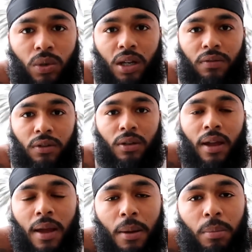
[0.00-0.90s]
or whatever,
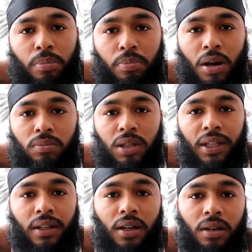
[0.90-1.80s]

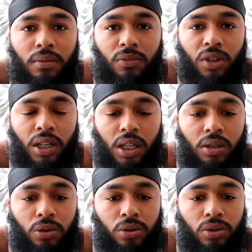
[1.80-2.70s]
public um,
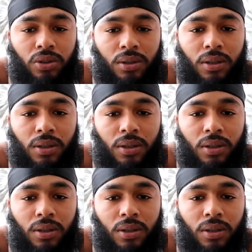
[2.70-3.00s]
videos.